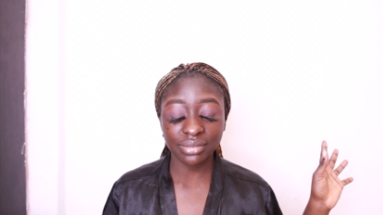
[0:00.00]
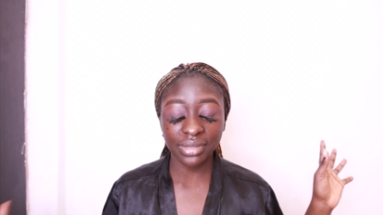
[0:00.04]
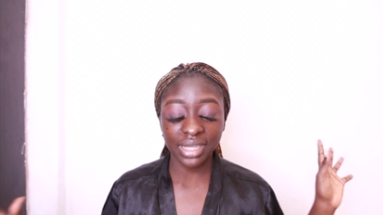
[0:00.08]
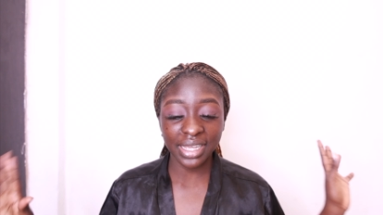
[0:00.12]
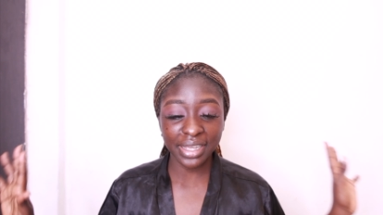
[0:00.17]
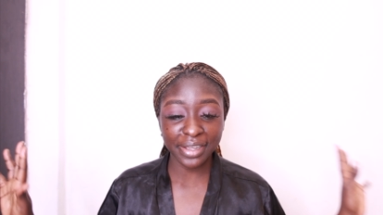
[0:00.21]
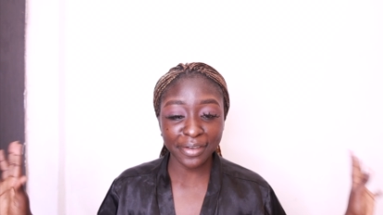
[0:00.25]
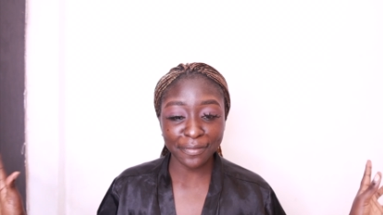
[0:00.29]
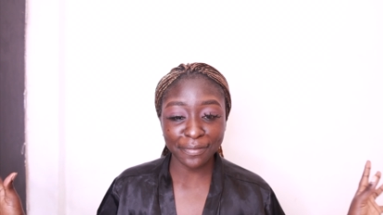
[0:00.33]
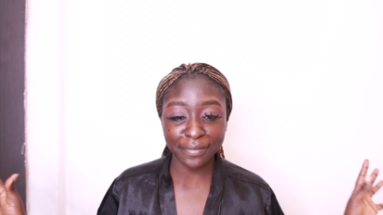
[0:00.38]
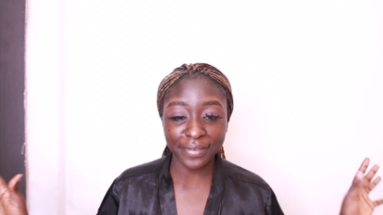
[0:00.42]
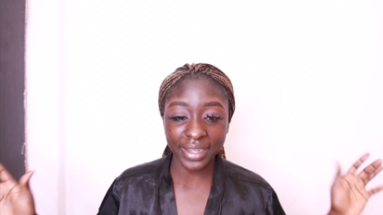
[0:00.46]
I
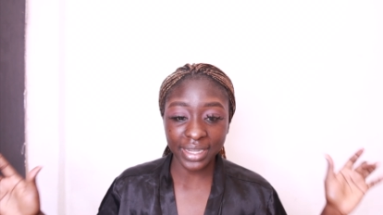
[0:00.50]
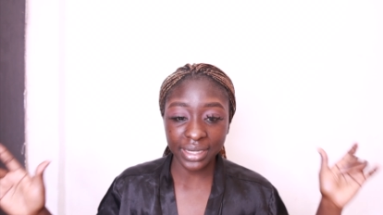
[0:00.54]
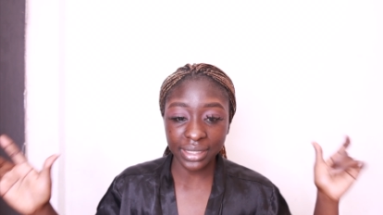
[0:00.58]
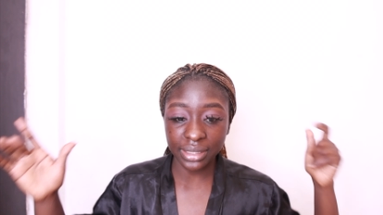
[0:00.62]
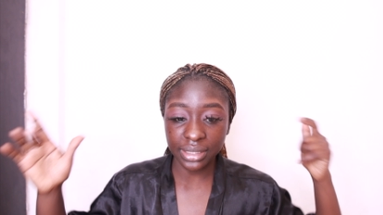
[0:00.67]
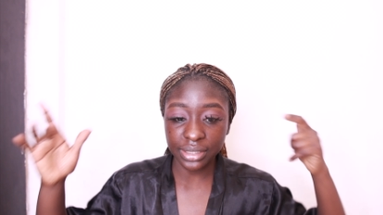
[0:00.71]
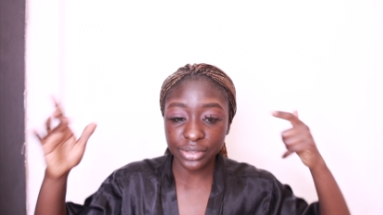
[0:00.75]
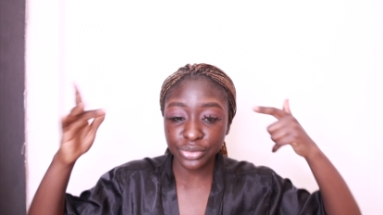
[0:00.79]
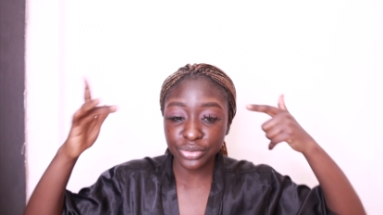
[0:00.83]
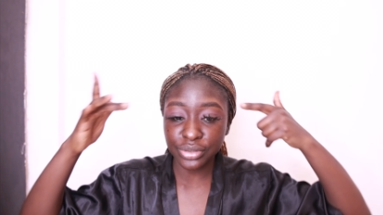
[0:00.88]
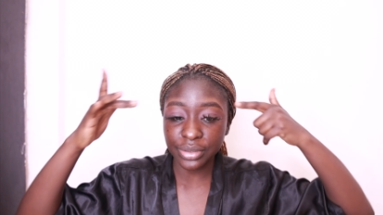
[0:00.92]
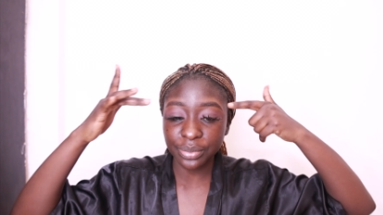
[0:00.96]
can't find
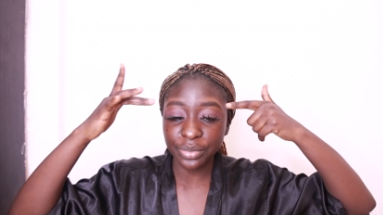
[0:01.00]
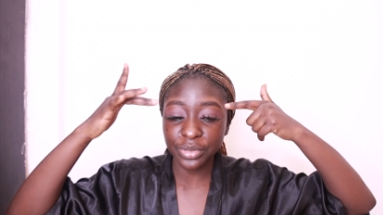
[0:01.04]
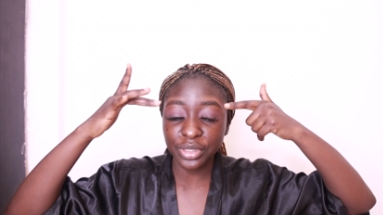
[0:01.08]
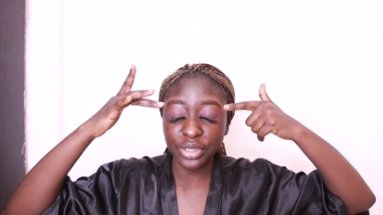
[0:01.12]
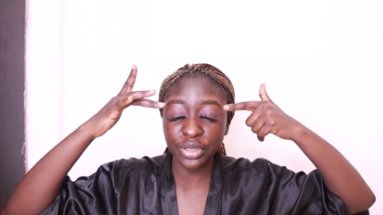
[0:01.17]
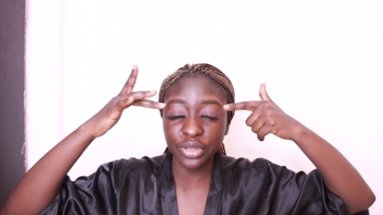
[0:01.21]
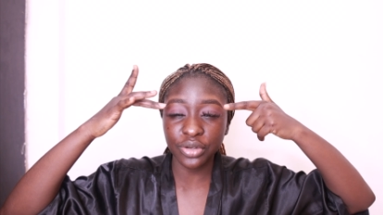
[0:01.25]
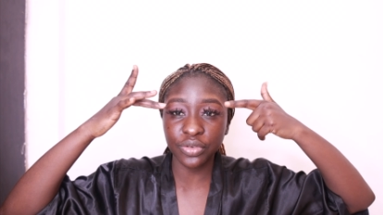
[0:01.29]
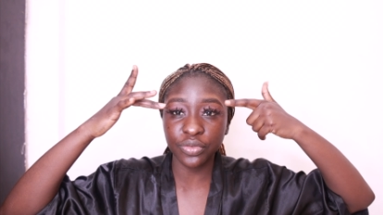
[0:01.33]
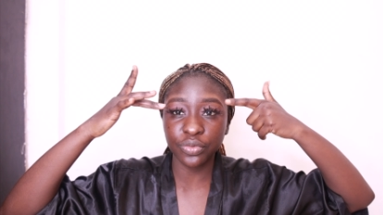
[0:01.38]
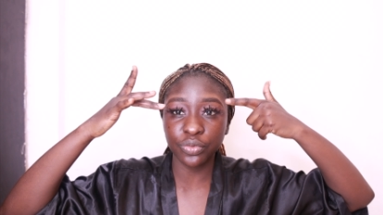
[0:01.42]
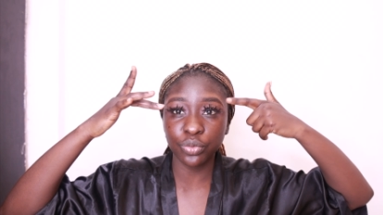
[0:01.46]
it, so I'm
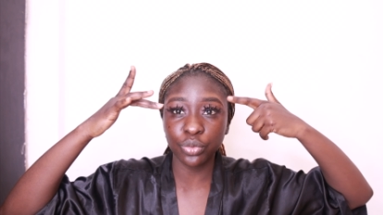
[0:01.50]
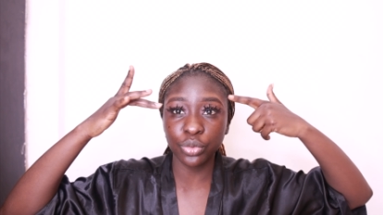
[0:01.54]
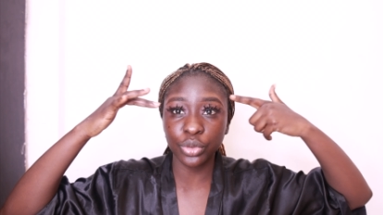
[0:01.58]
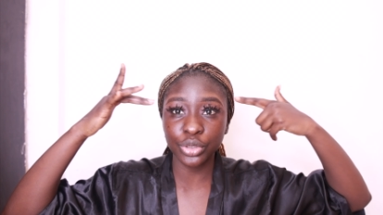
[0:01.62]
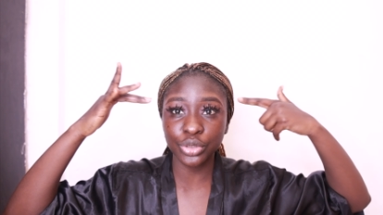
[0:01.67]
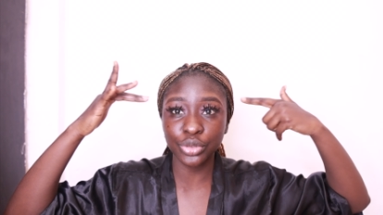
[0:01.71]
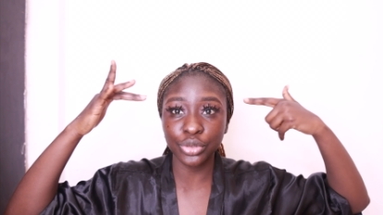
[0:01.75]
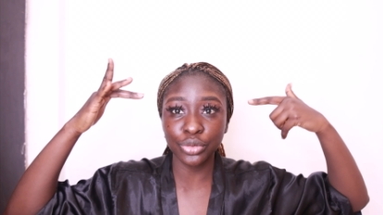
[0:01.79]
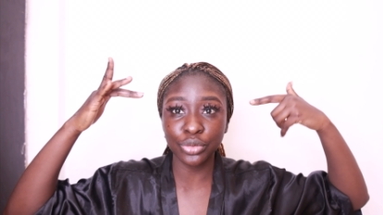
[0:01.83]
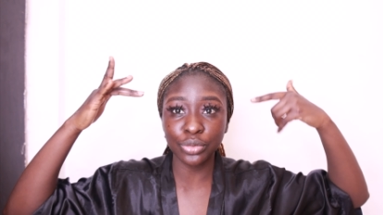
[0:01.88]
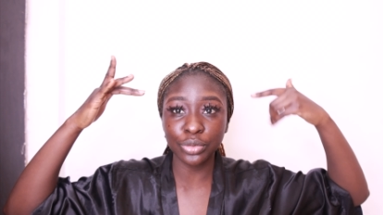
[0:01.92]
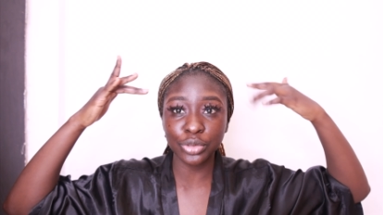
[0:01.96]
thinking of what
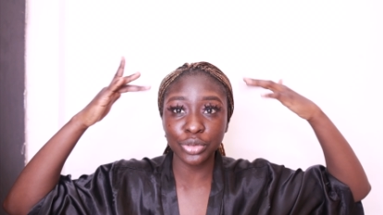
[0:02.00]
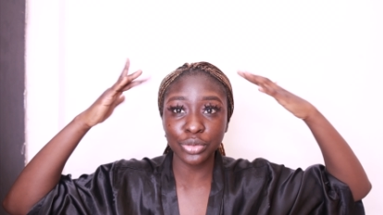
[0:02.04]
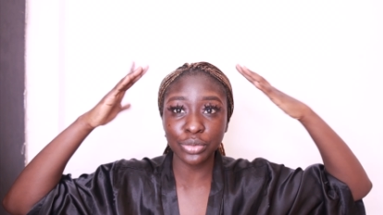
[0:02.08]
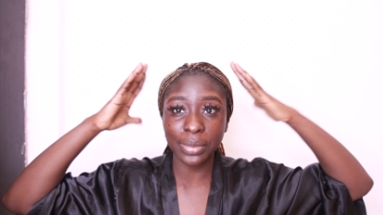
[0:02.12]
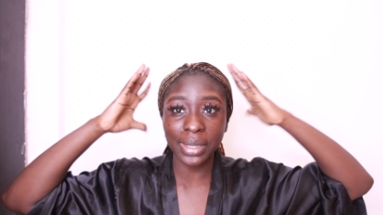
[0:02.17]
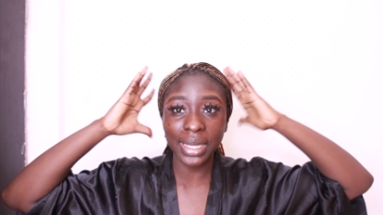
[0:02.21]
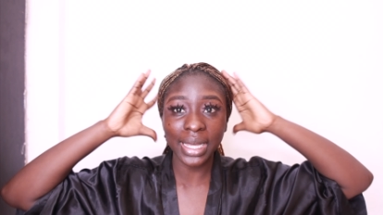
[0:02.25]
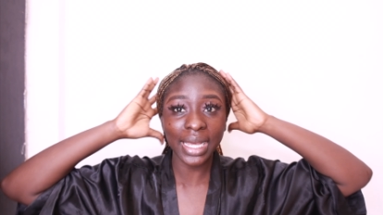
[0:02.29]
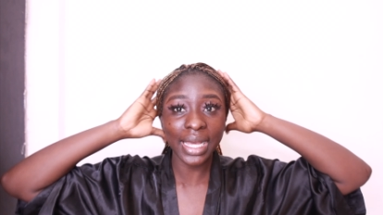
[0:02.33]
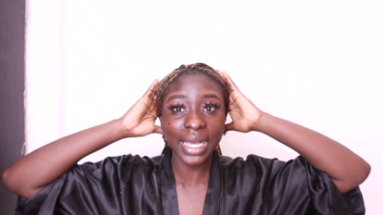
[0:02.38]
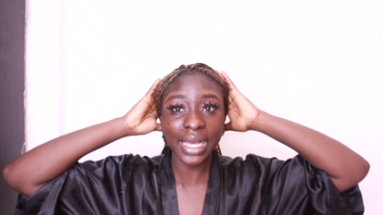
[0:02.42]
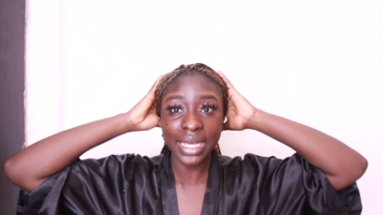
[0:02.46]
to do to
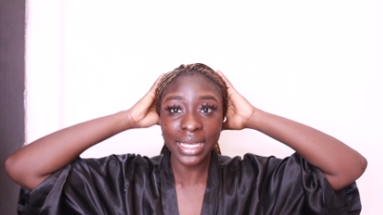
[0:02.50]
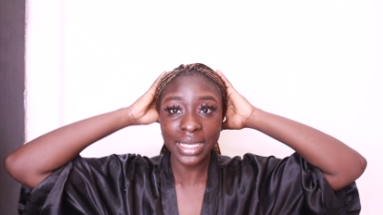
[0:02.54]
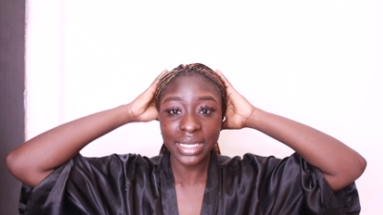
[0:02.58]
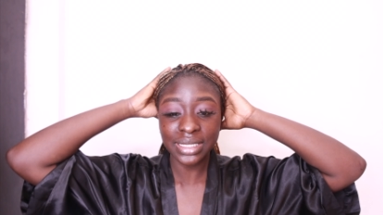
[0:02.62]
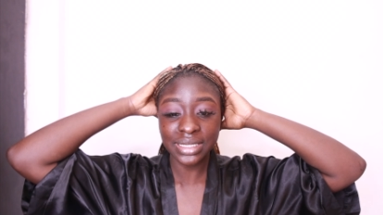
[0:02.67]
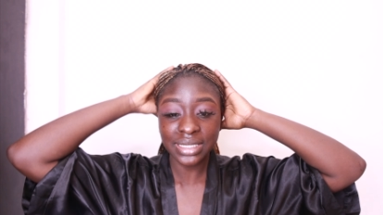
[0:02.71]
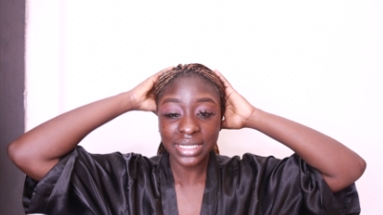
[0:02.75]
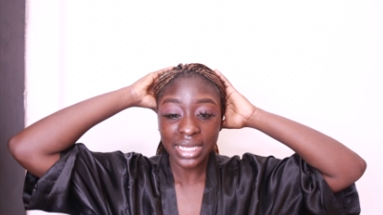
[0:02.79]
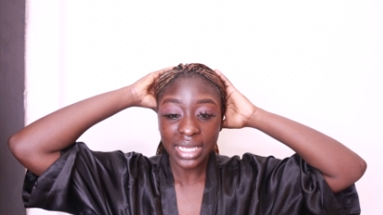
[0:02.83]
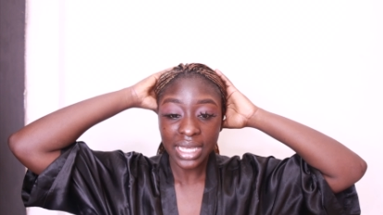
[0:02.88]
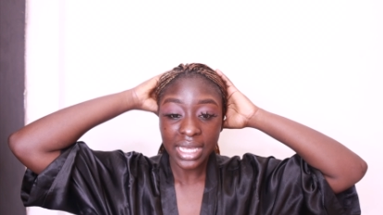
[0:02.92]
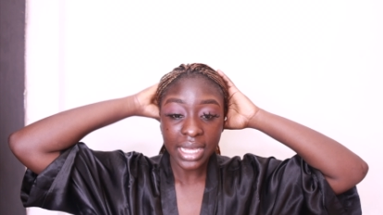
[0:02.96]
my
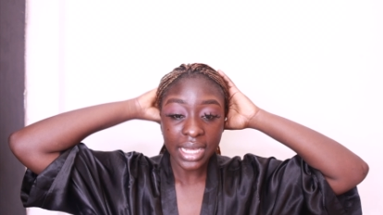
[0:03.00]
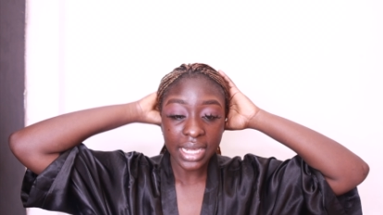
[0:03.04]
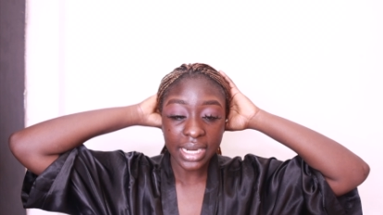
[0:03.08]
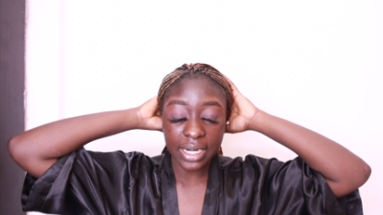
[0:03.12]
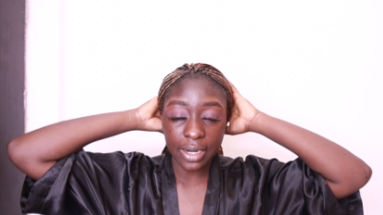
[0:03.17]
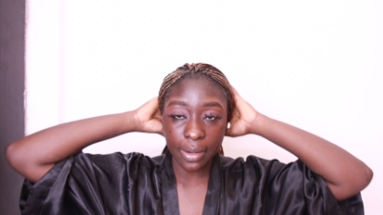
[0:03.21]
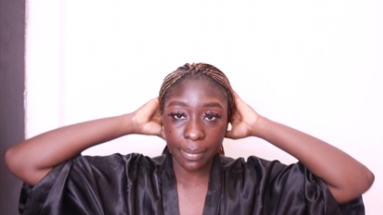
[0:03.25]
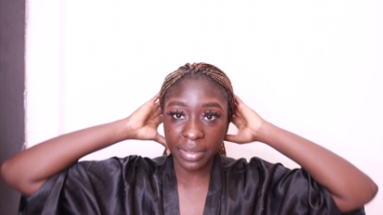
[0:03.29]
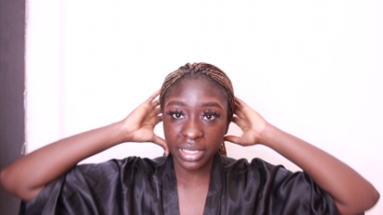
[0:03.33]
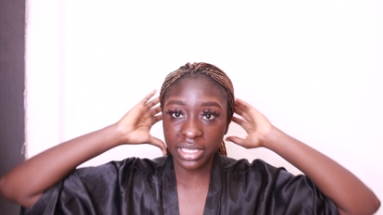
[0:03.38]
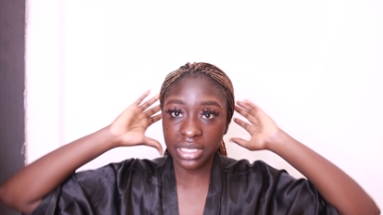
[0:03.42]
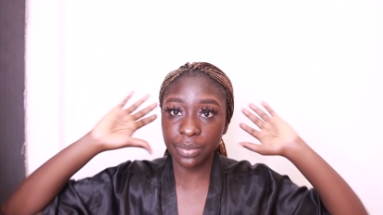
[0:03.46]
eyes,
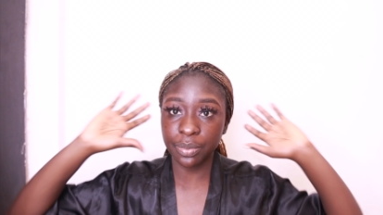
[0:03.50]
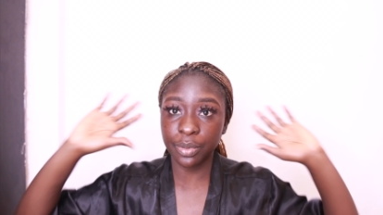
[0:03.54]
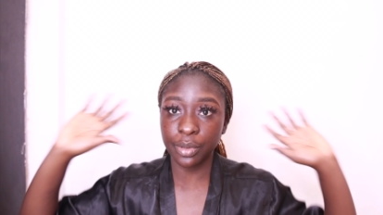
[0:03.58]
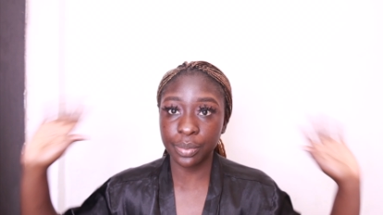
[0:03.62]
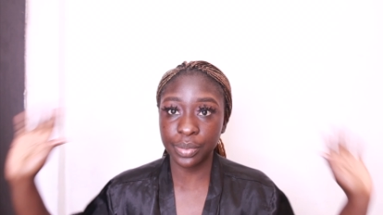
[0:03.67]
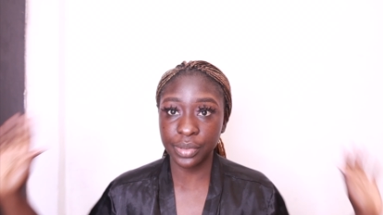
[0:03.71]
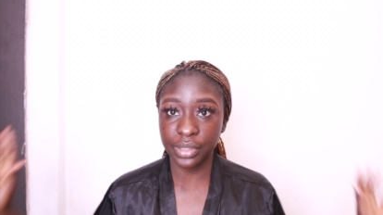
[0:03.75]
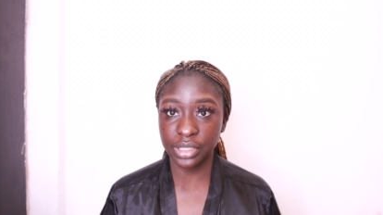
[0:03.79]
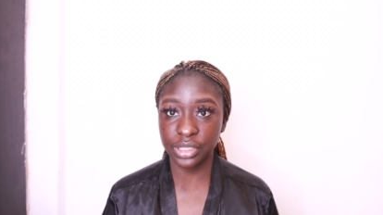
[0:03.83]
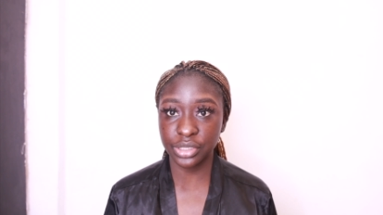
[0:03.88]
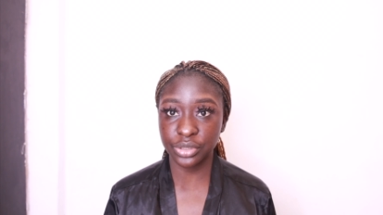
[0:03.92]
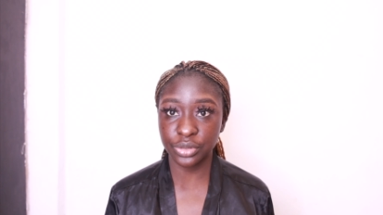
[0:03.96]
but I'll make it
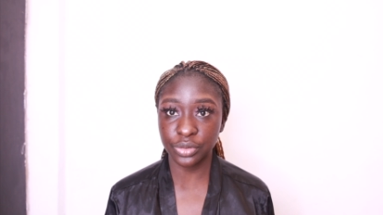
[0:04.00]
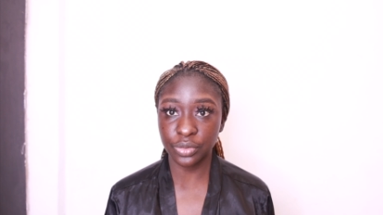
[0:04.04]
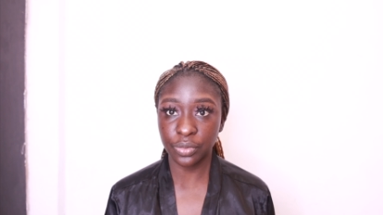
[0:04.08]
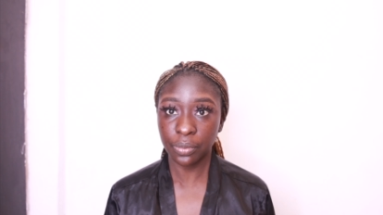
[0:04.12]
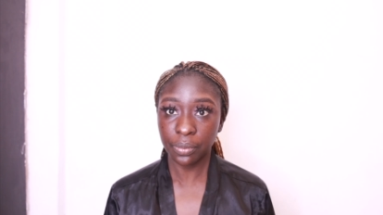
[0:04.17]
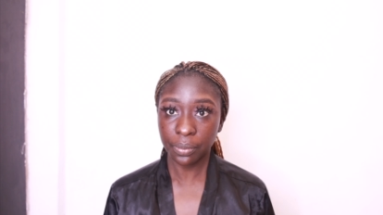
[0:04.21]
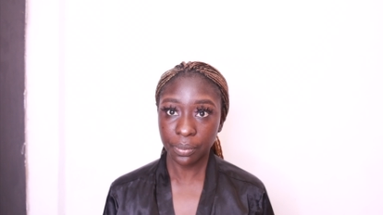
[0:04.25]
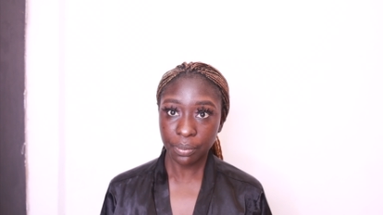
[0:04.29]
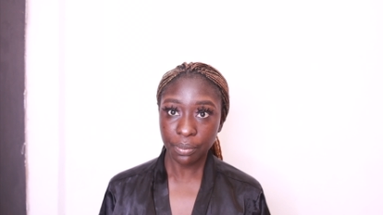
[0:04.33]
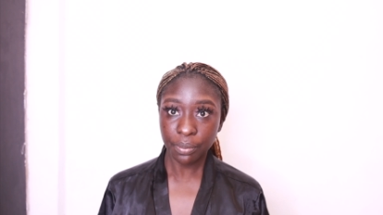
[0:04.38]
pop a little.